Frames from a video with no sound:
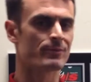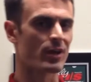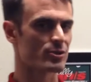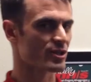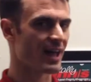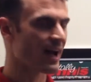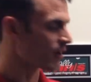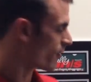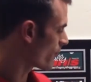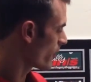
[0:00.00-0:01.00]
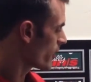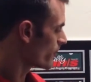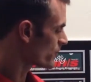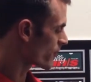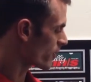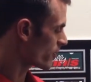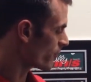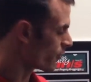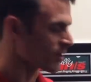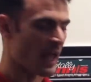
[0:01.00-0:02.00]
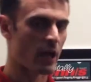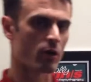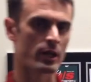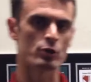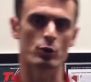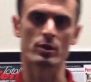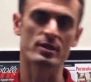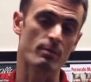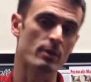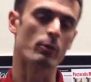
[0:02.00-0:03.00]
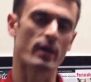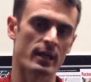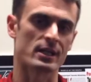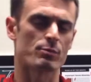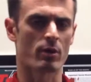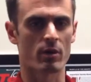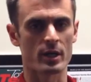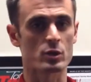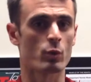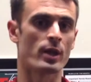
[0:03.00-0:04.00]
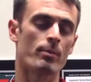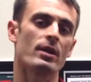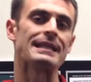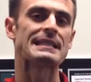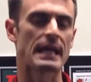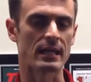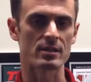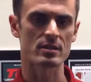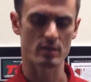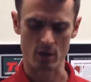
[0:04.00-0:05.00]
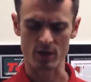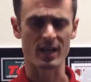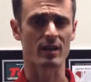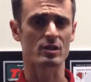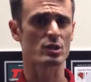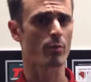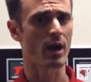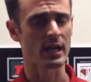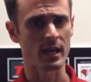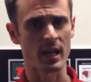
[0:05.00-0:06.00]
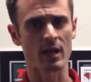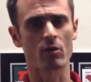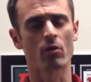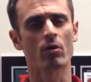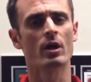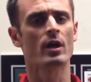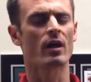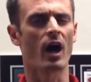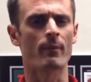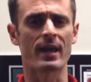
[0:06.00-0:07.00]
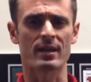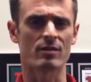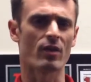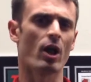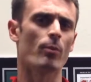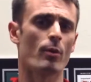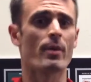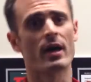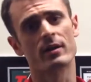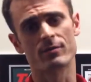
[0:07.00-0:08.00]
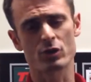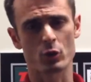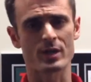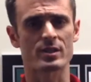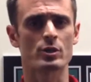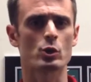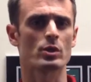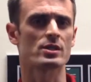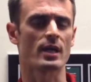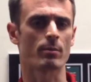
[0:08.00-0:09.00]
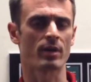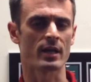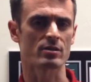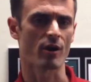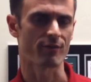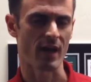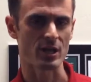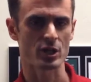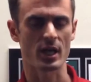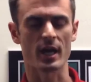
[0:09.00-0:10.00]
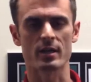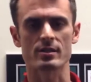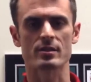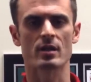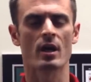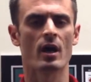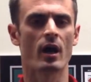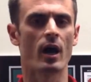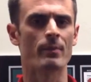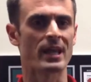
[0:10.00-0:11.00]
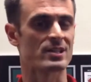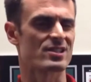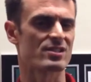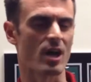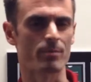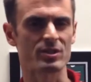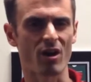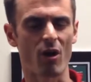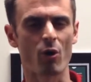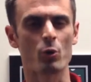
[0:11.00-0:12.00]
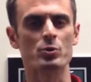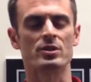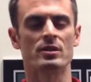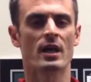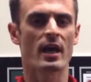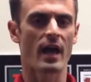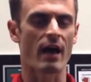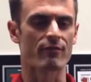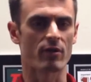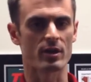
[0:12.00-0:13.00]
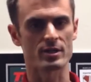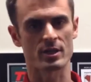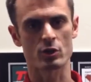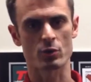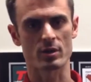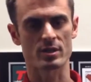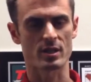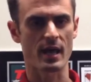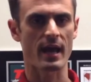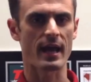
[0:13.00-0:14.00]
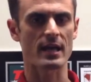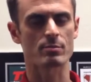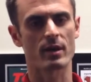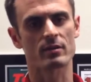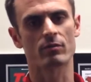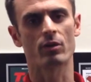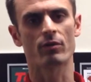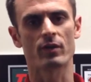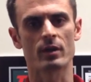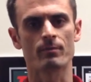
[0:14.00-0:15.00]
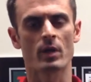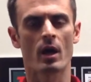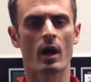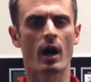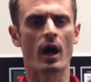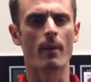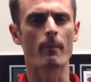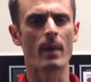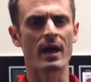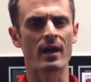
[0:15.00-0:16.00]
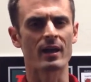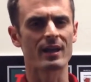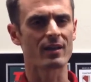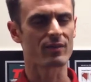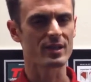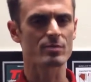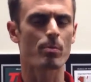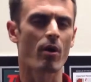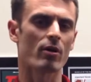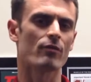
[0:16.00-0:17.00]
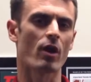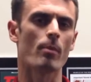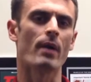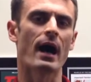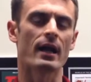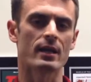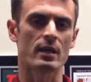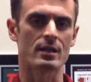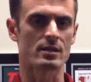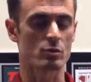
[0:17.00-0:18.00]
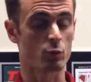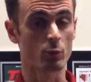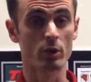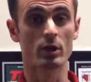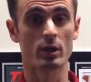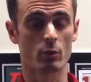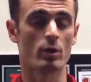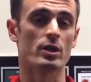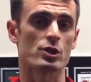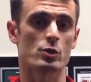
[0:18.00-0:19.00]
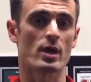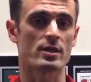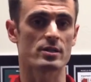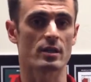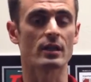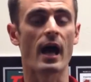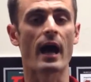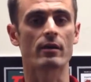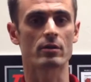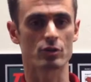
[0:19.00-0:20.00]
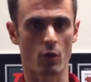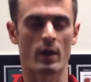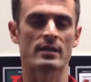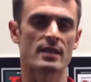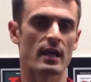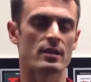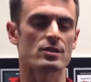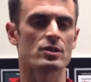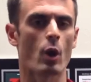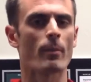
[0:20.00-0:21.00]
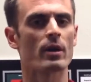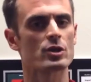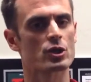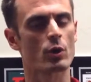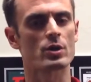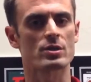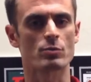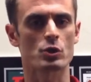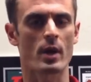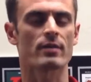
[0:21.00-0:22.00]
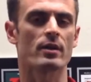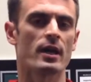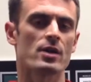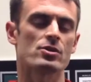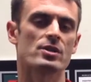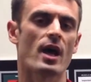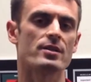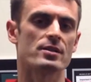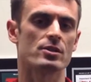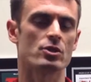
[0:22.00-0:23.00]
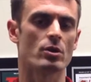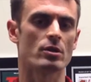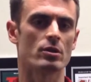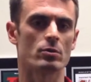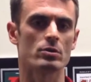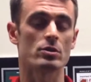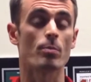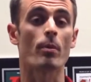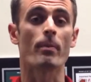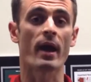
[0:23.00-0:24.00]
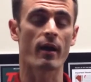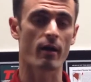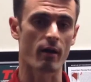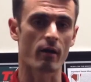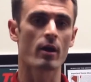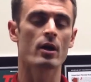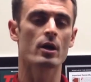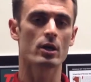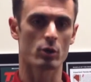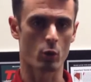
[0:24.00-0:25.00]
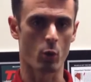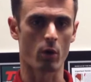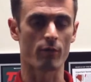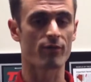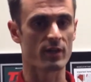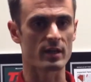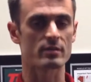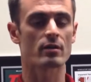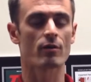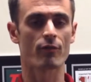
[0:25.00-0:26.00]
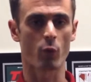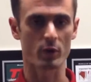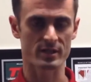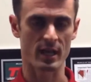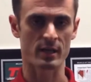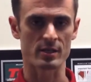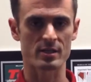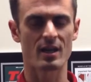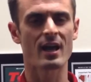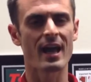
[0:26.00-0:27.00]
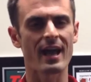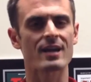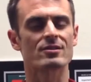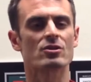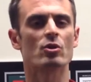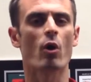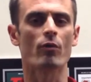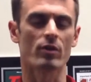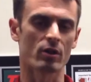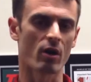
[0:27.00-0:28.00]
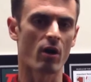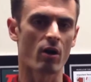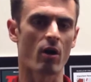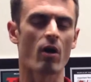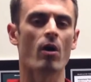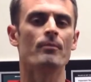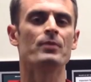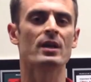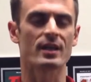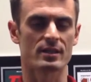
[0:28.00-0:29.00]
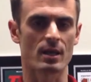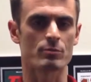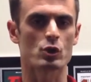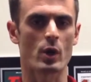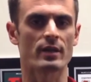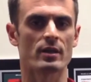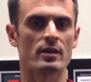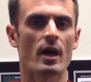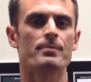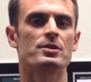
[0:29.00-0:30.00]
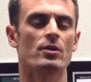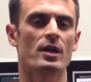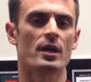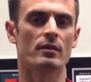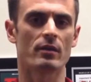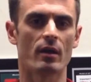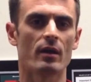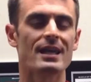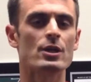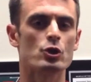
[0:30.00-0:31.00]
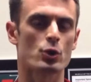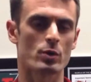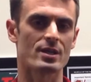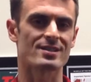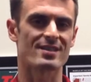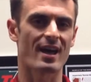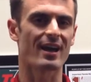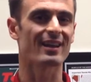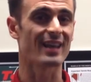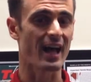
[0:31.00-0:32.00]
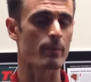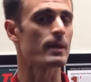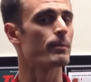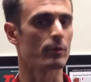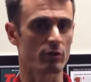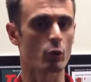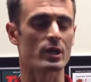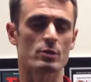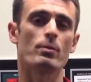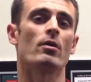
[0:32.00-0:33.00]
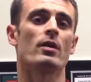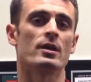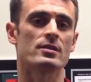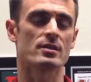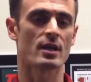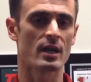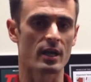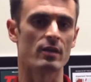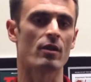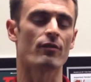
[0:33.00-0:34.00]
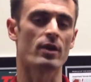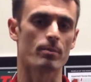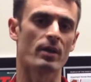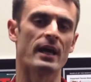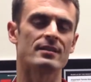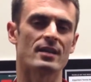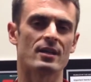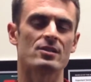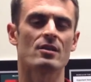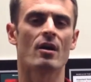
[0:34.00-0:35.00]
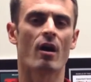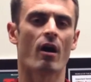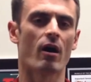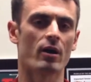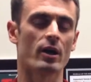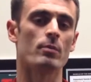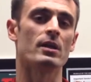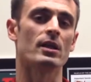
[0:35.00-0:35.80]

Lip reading: Now, there's a lot of different foot and ankle injuries that people can experience when they play tennis. You know, they can sprain an ankle, they can develop repetitive stress injuries like plantar fasciitis, they can stub toes and have various injuries to that aspect of their feet. And this part of our body is really stressed a lot during tennis. So I'm going to show you some strengthening exercises that you can use to prepare your feet for tennis and to, over the long haul, get them strengthened up so that the injuries that a lot of people do experience in their feet playing tennis are going to